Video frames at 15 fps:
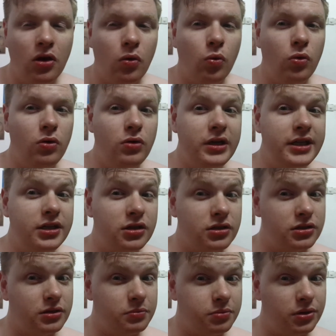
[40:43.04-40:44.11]
Well, we
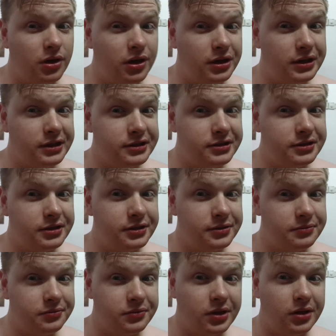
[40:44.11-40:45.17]
got surprised.
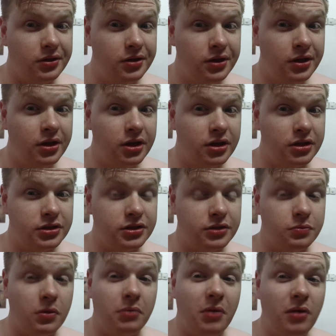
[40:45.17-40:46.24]
Because
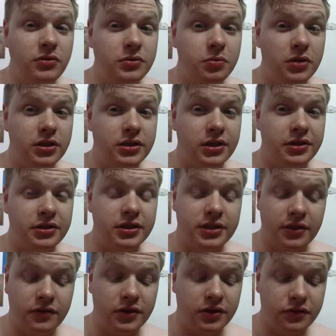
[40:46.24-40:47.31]
it's my mum's birthday on the
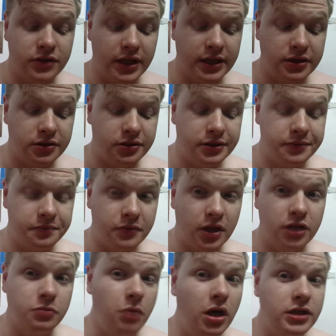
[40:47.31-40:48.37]
7th of January.
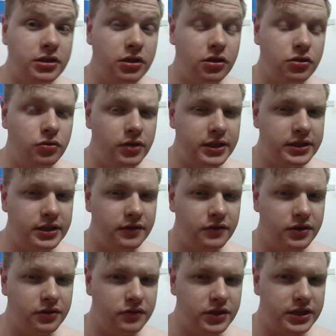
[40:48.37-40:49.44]
And mine's on the
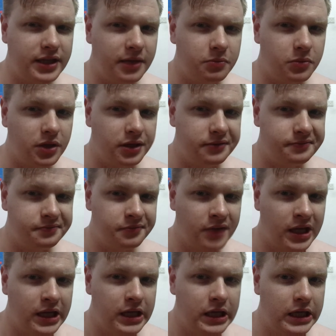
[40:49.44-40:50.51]
27th of December.
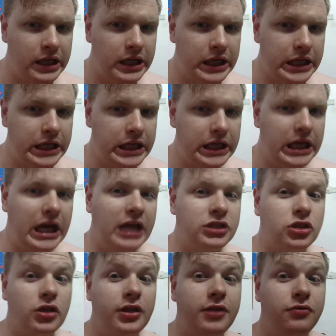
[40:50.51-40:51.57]

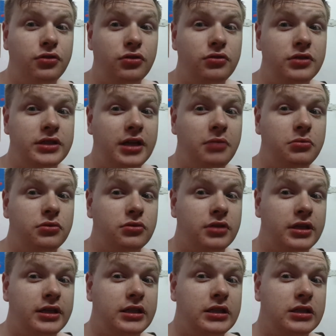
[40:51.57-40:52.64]
And so they threw a double
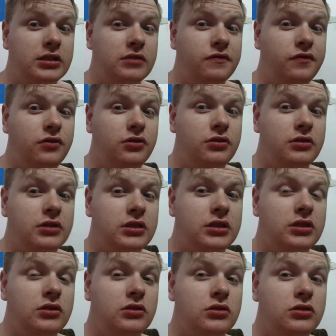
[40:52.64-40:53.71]
thing for
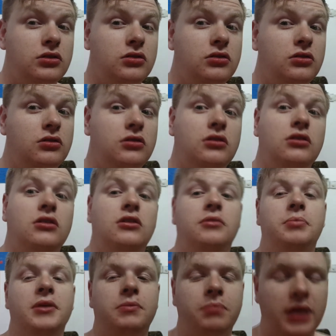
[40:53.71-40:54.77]
us. And it's a
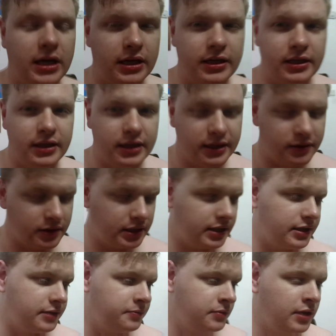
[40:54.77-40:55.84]
big party thing
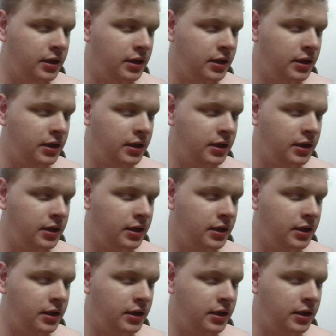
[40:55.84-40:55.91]
there.